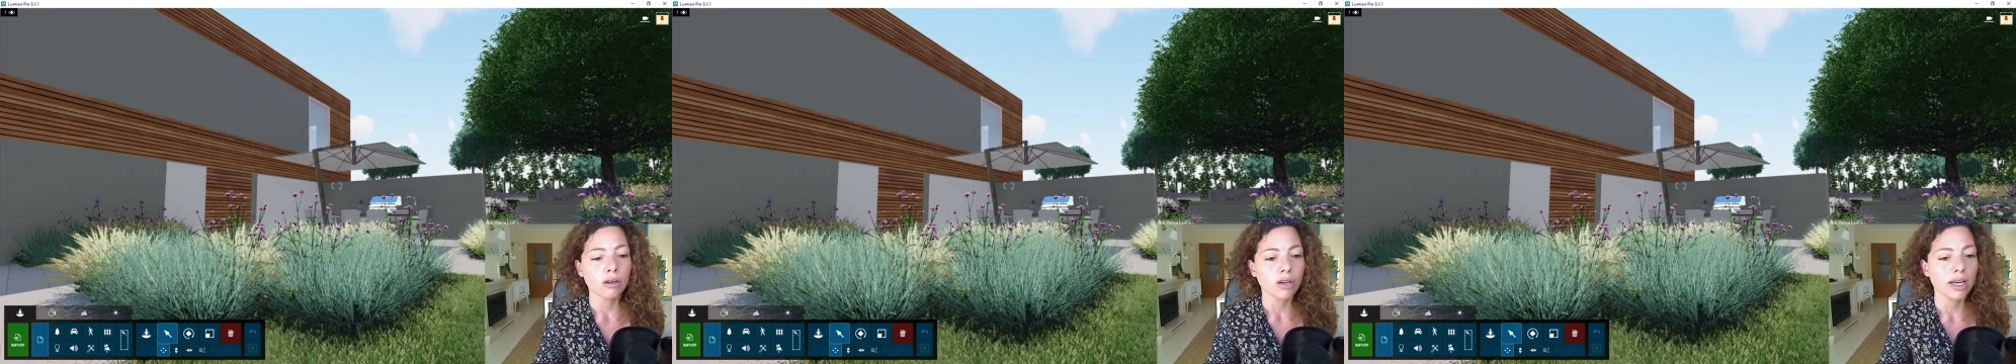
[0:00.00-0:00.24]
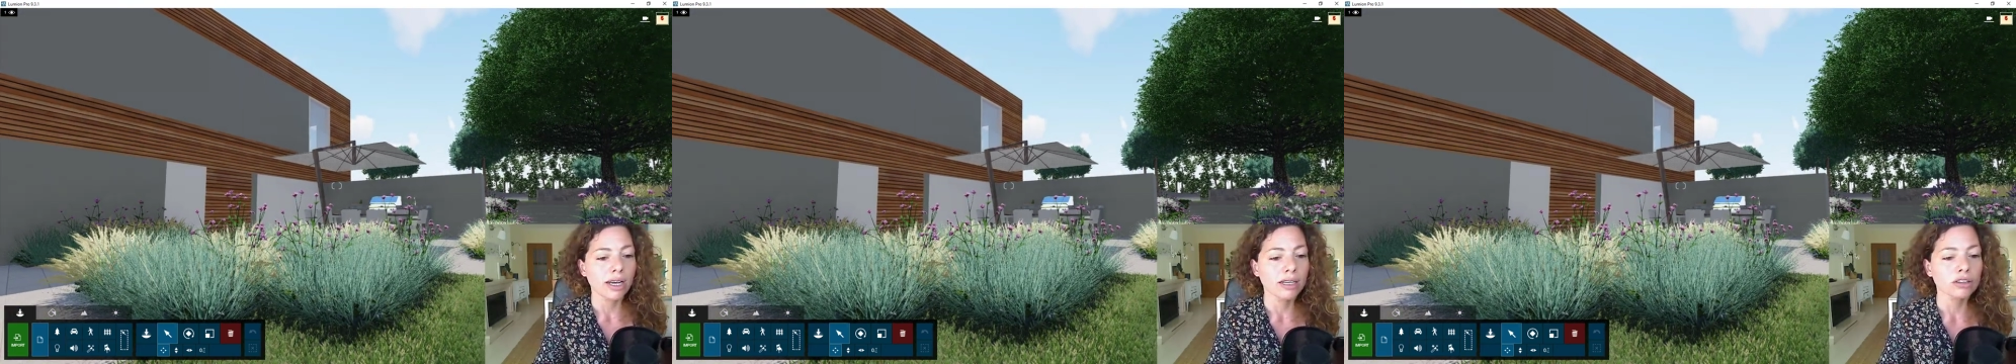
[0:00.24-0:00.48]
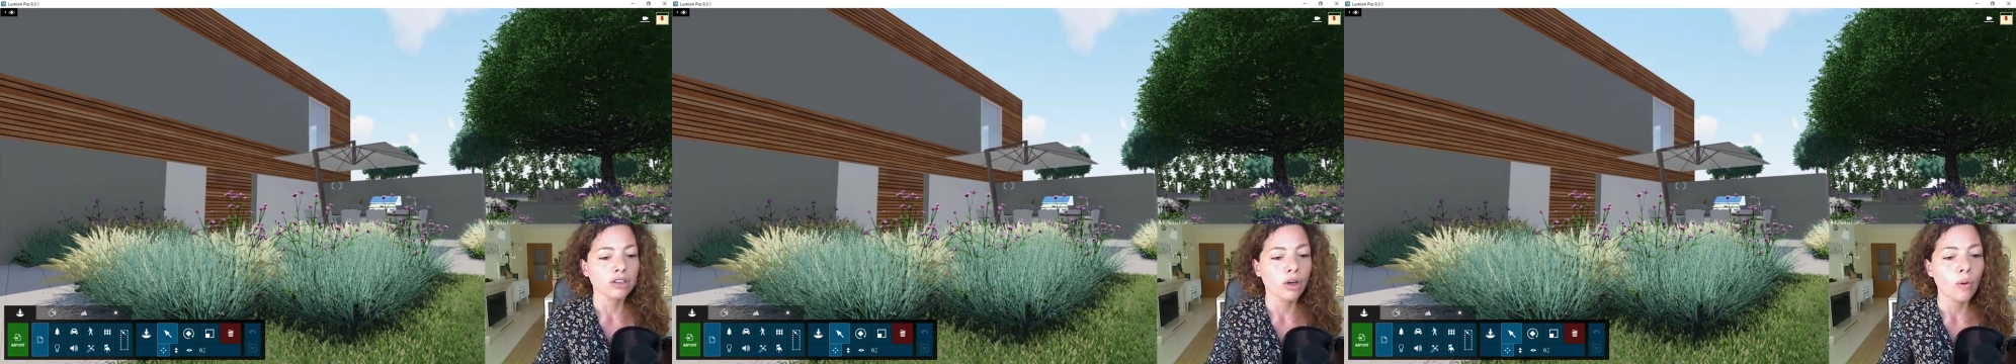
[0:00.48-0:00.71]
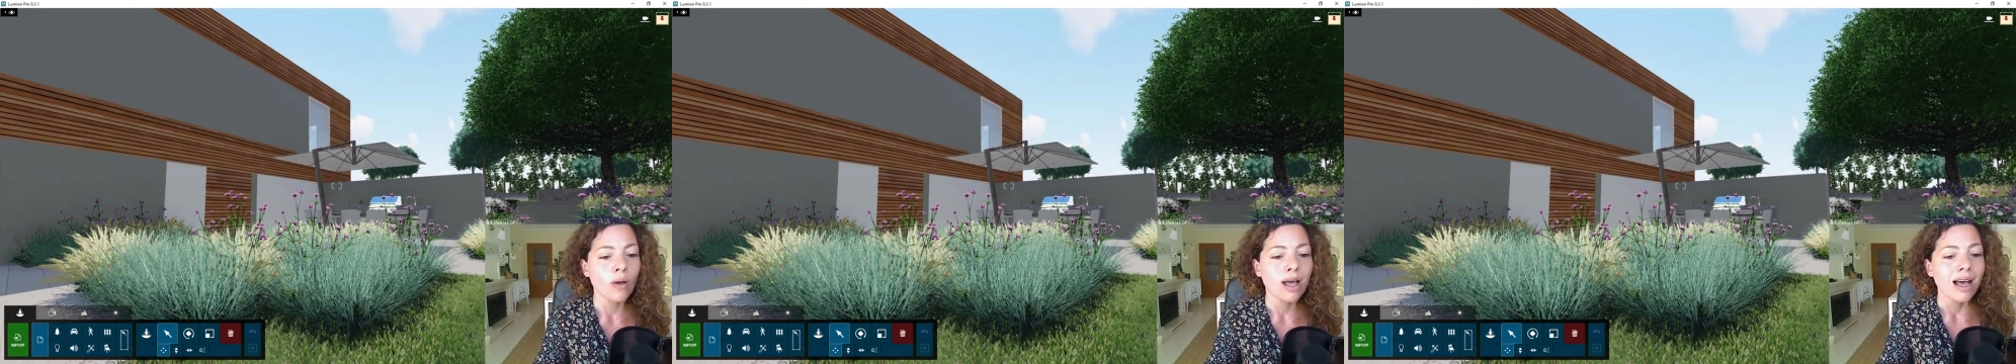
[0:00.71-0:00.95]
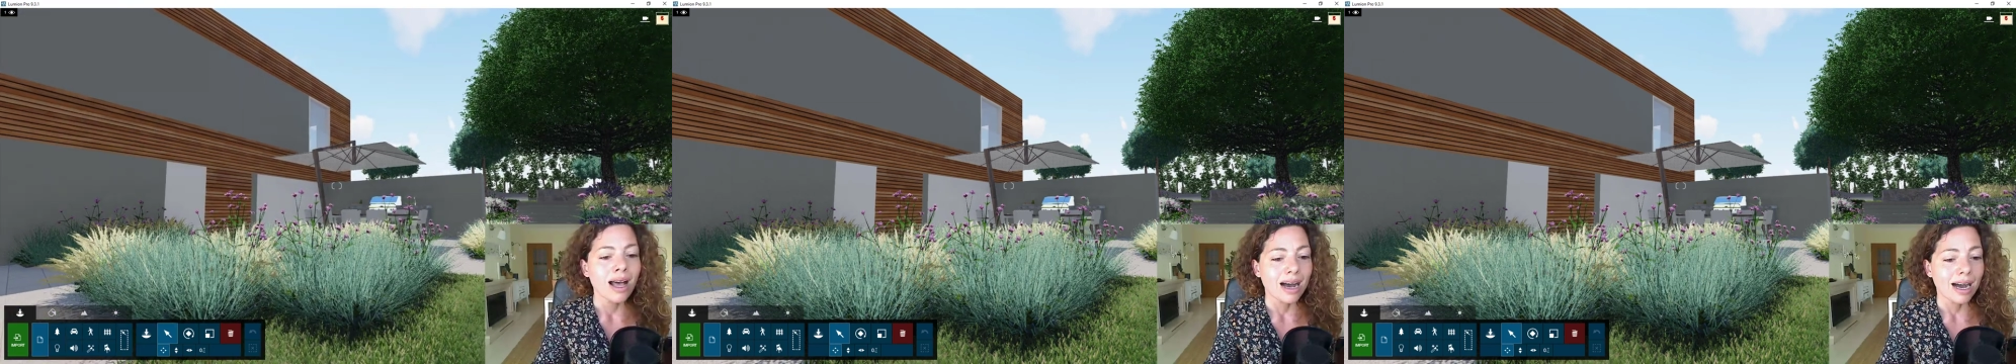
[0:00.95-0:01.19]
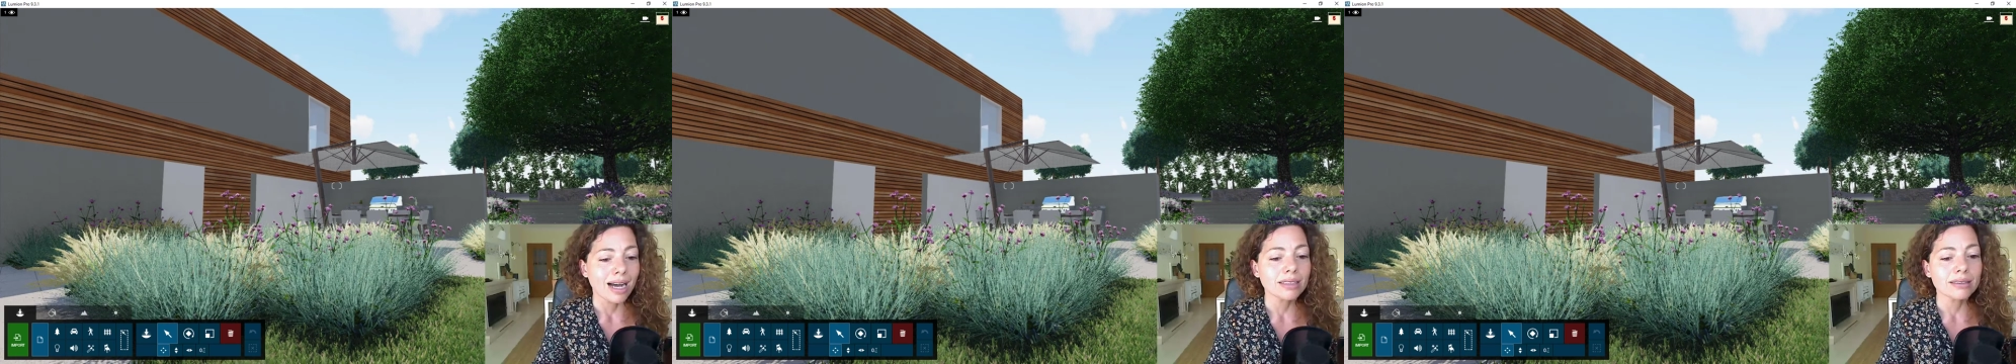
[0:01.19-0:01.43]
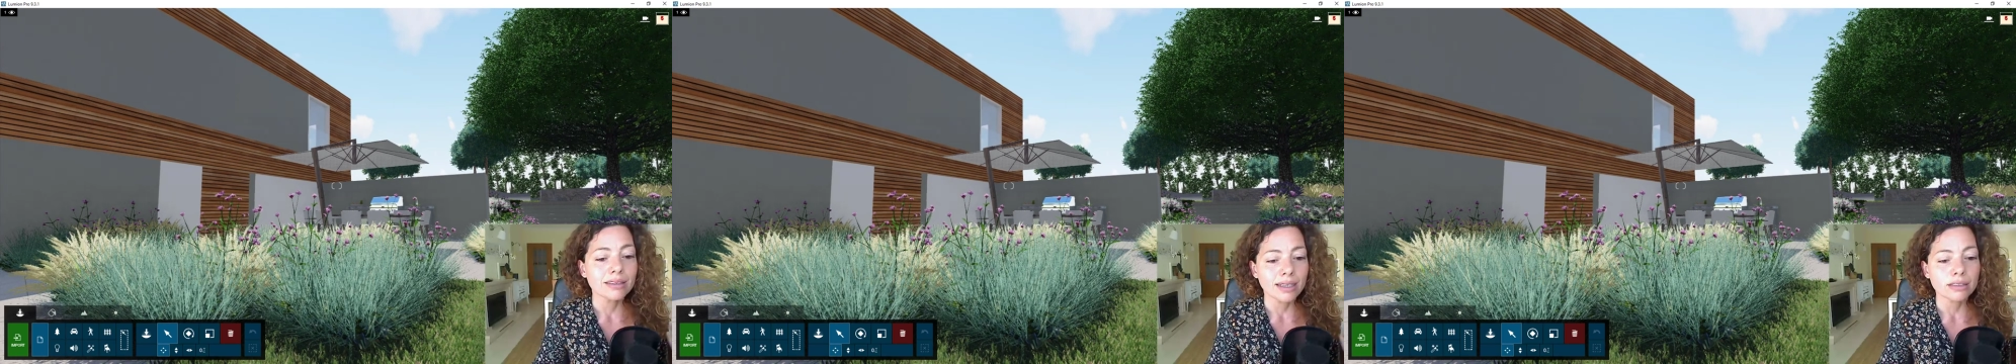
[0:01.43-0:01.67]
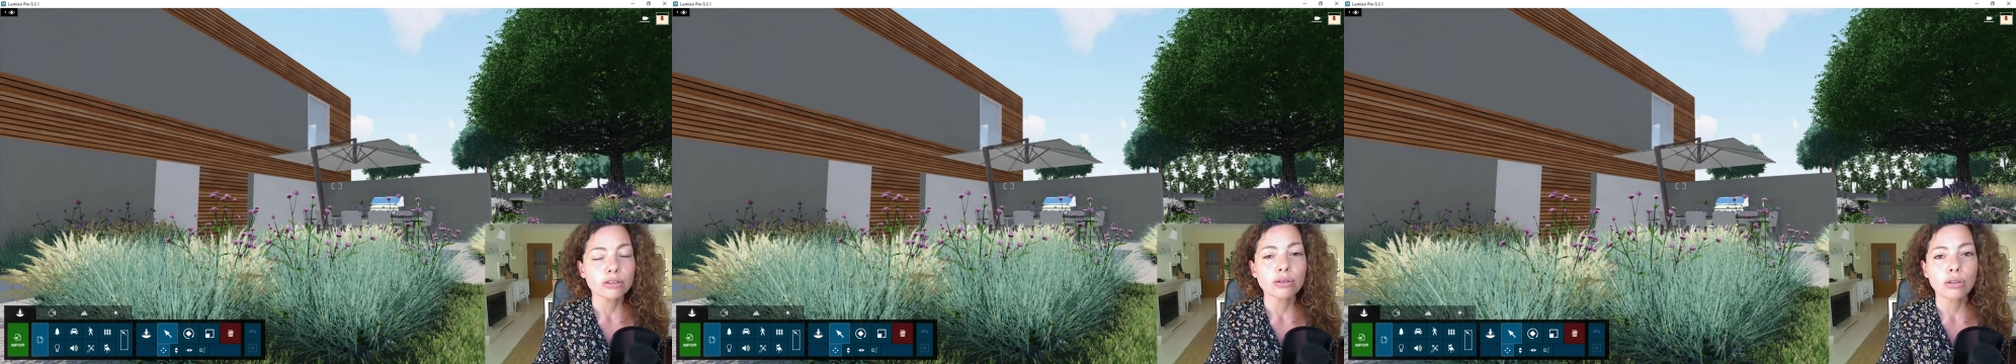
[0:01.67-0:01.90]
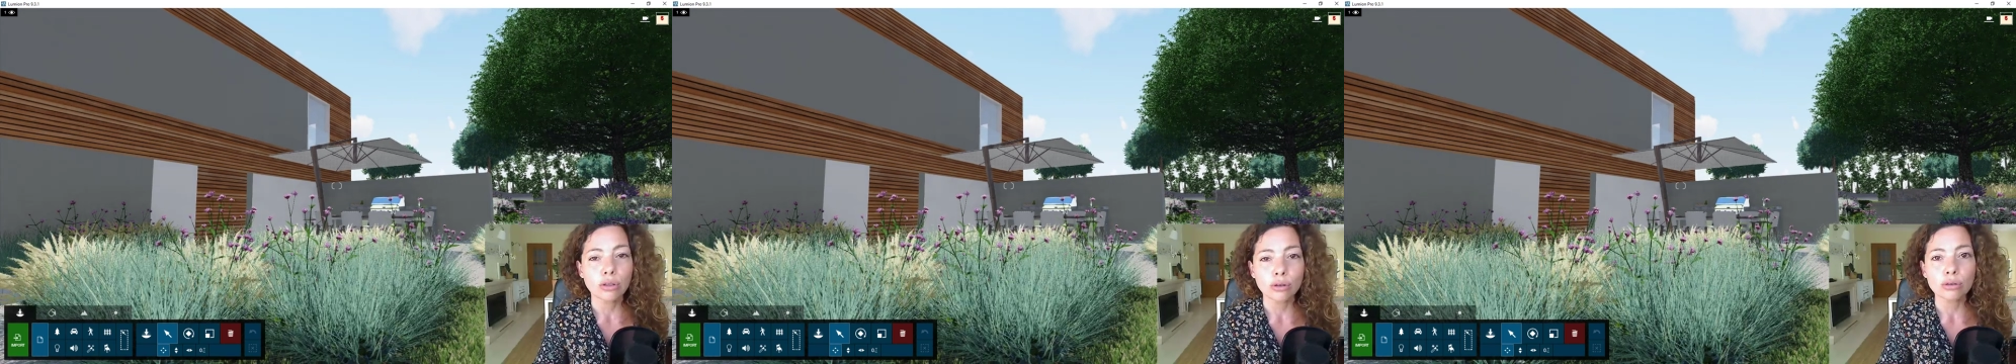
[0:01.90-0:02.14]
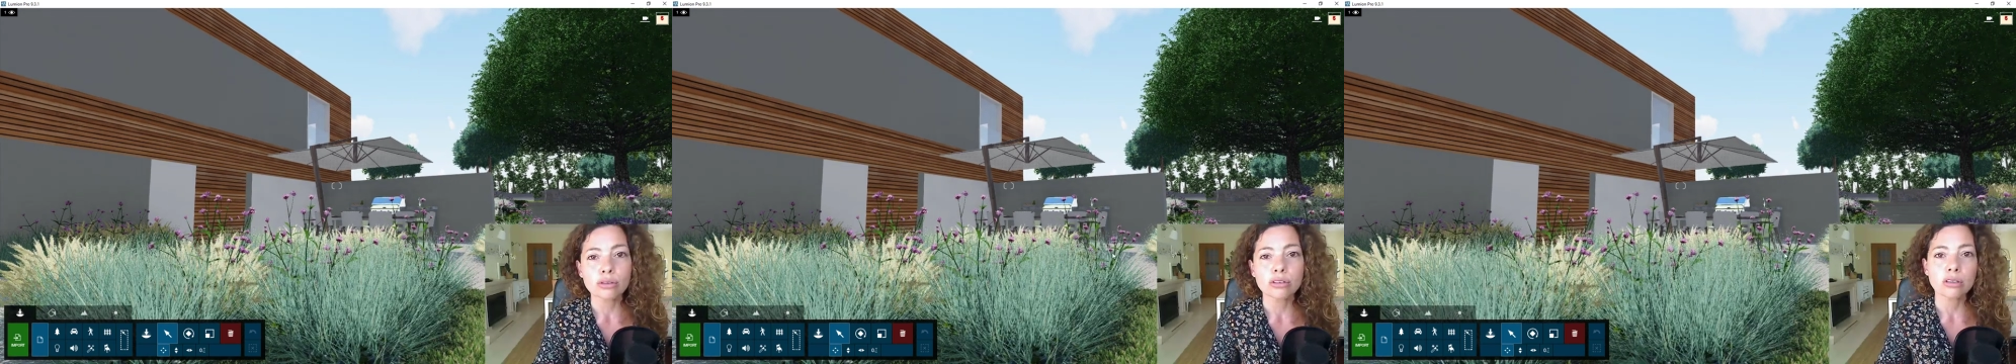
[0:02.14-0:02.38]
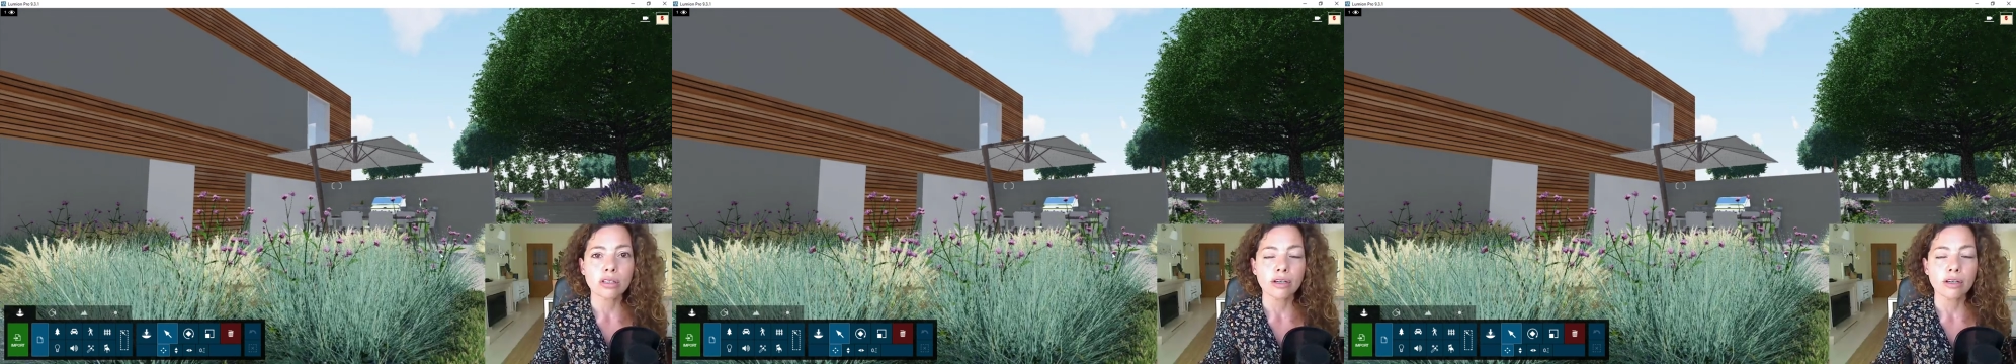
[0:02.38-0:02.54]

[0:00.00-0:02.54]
Okay, so I tend to use